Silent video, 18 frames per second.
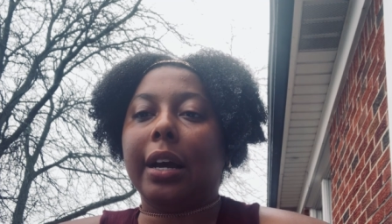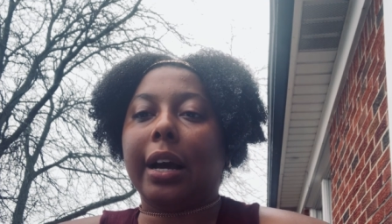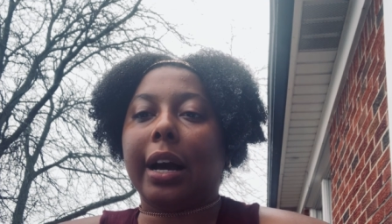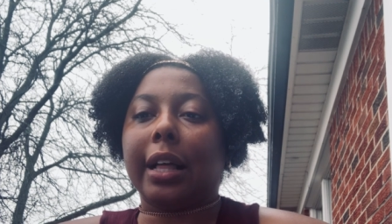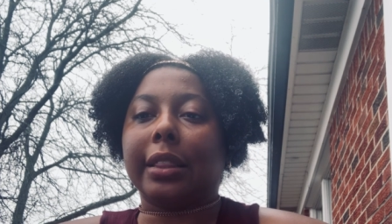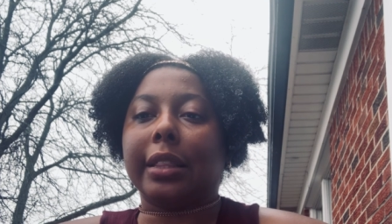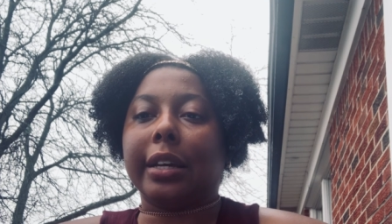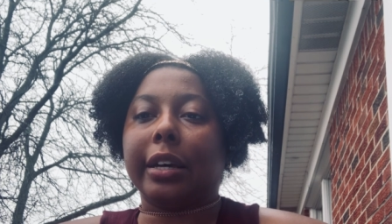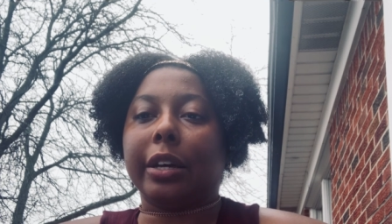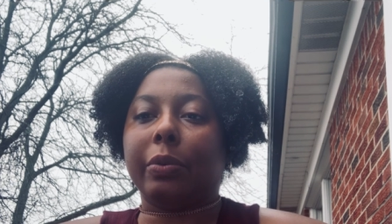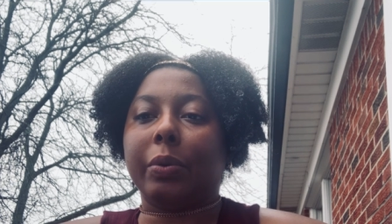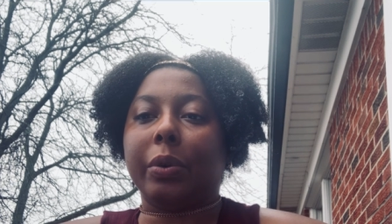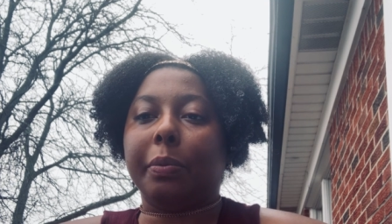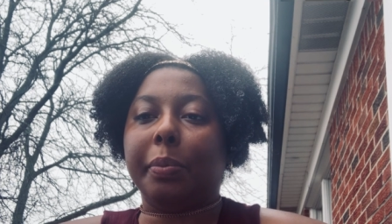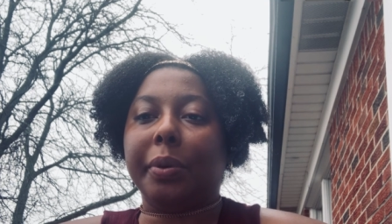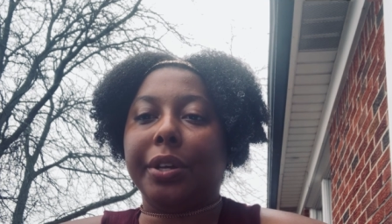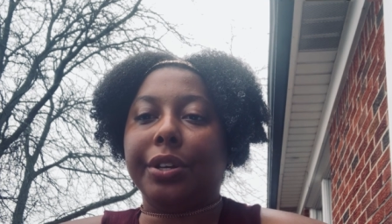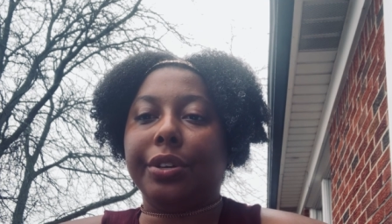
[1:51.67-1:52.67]
I think it would
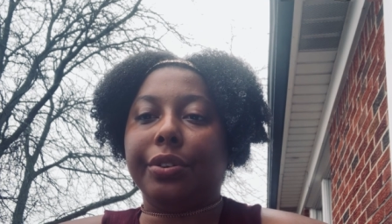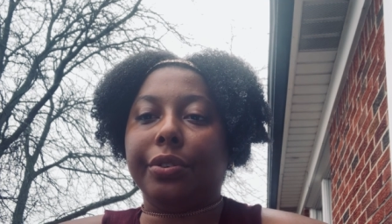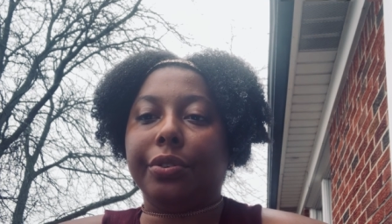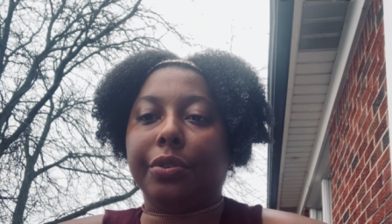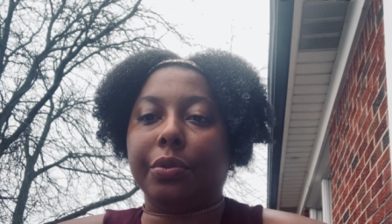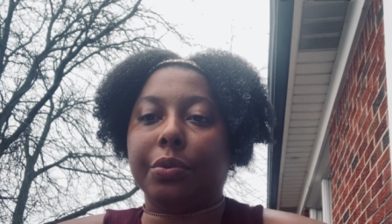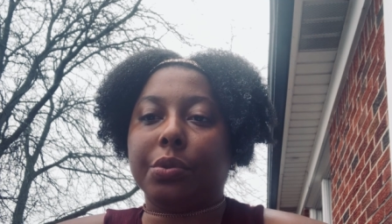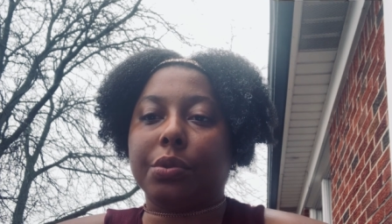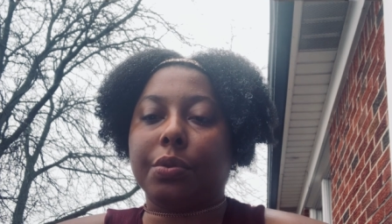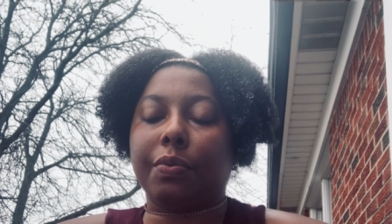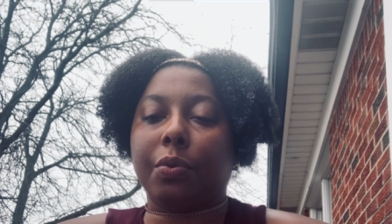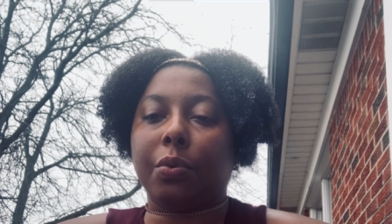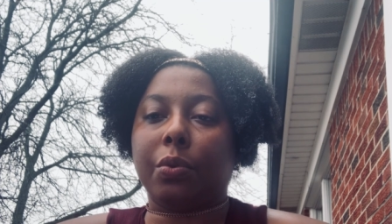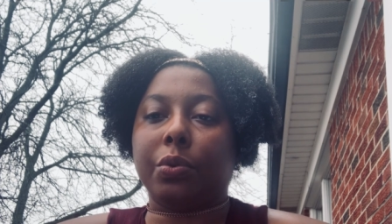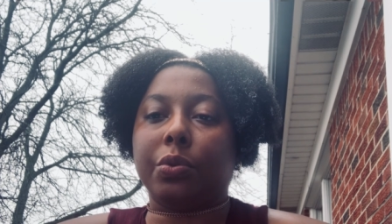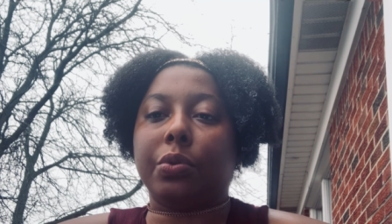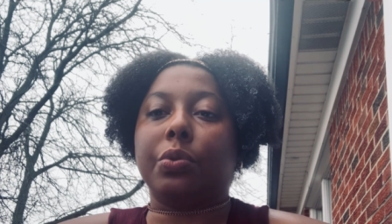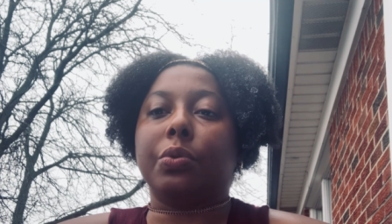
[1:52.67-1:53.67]
be
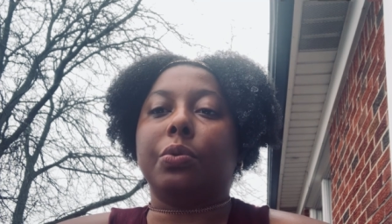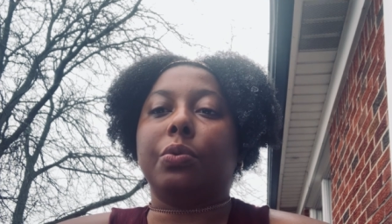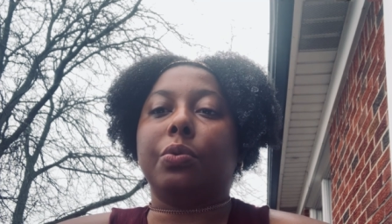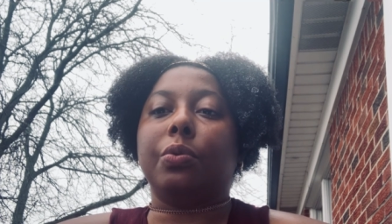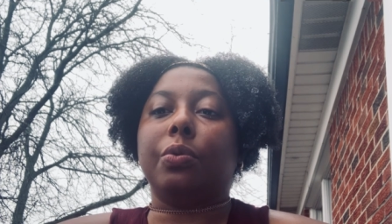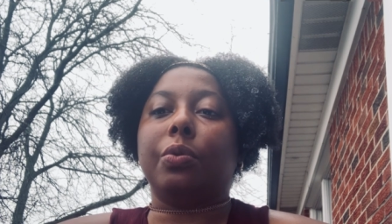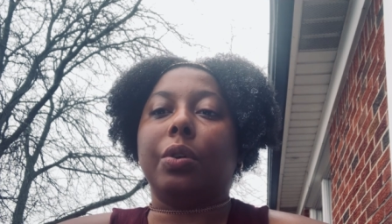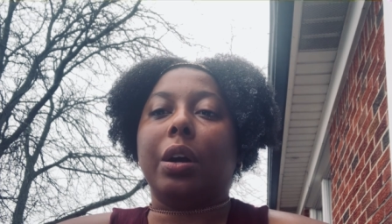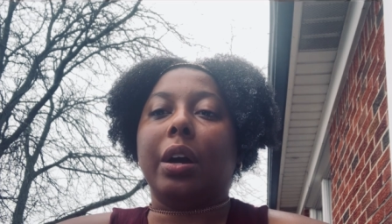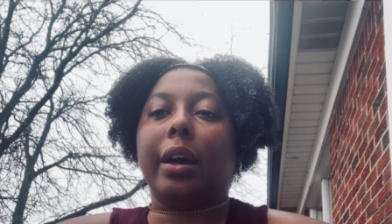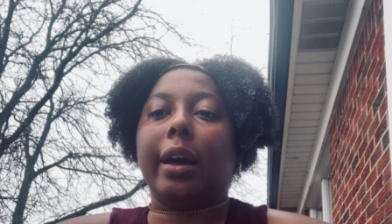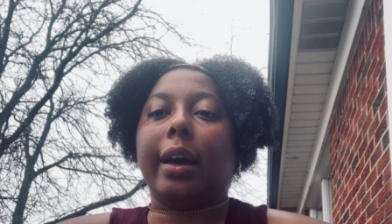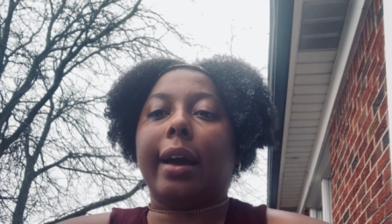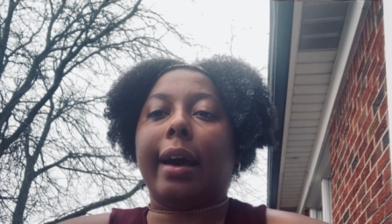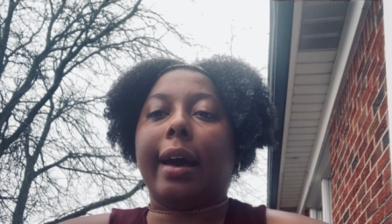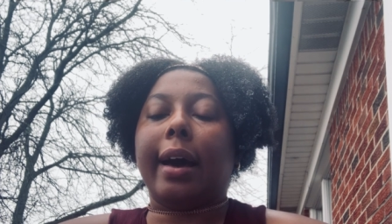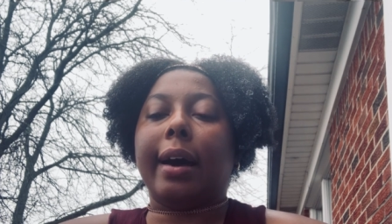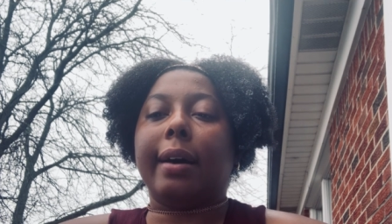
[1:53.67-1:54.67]
useful to
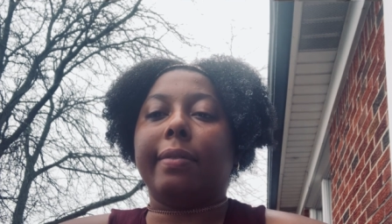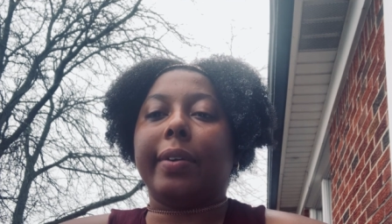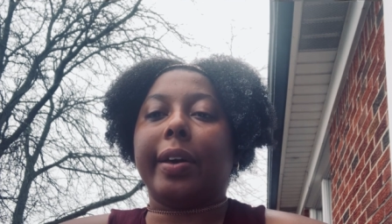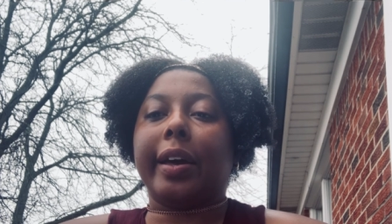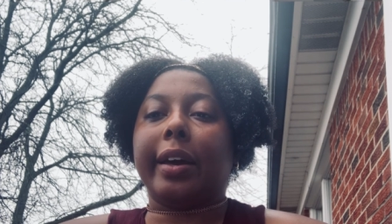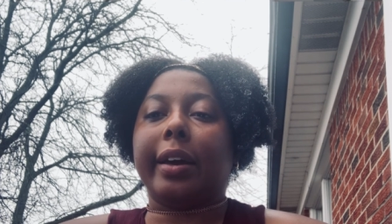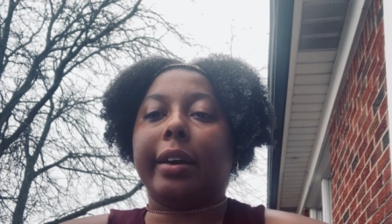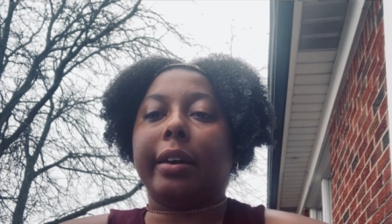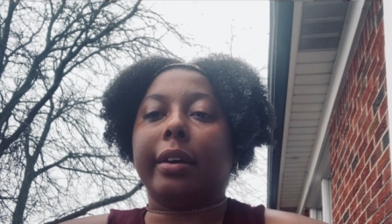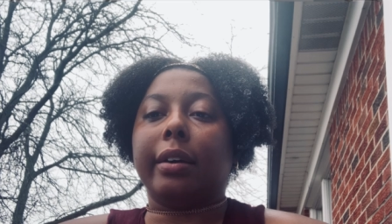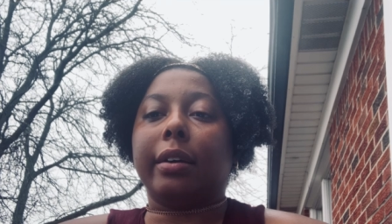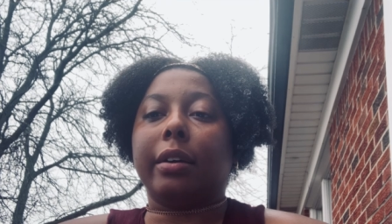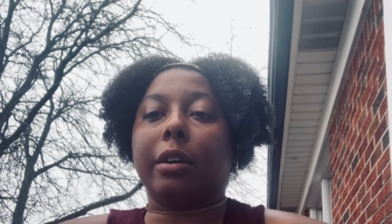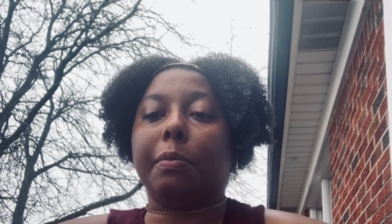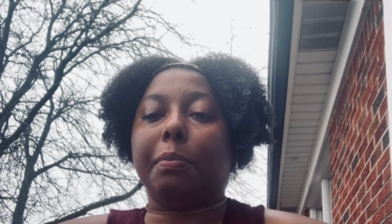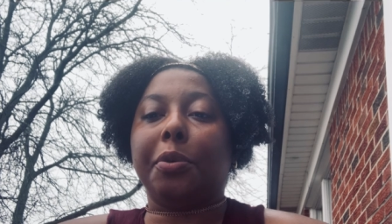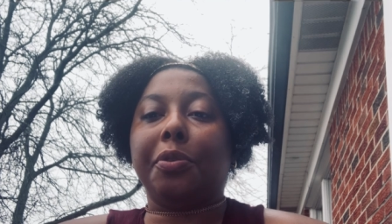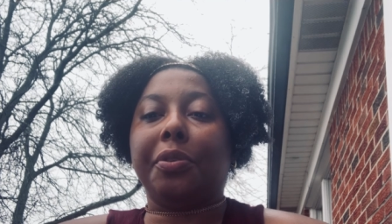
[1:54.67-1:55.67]
have a
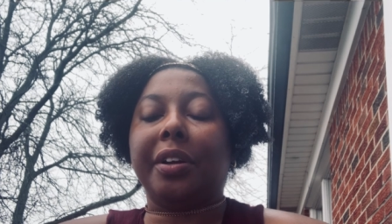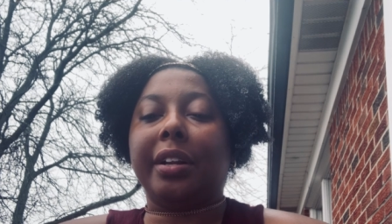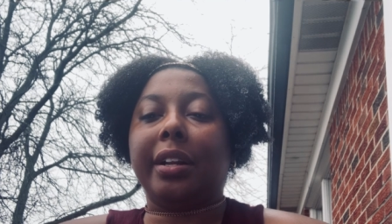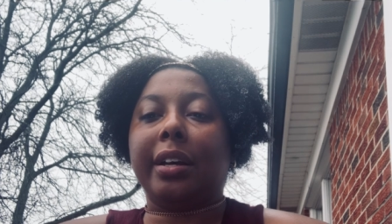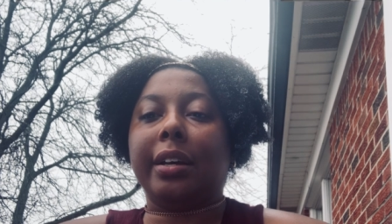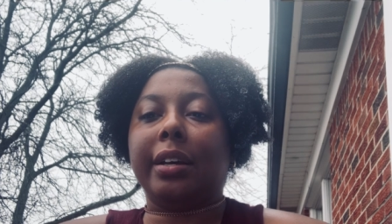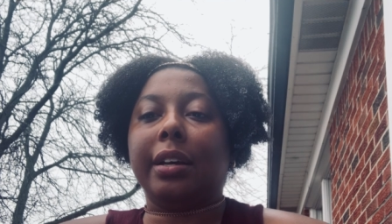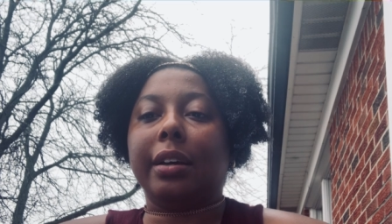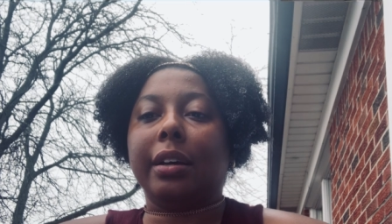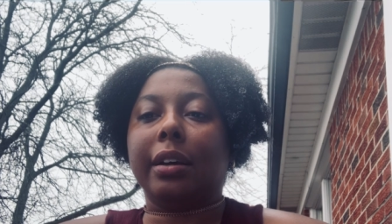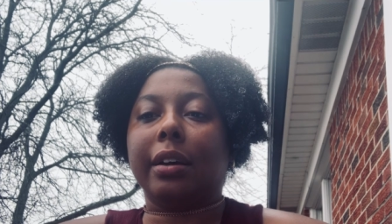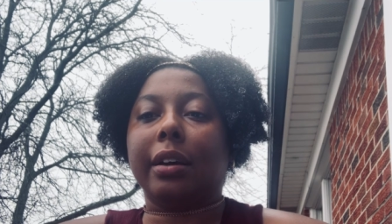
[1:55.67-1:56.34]
community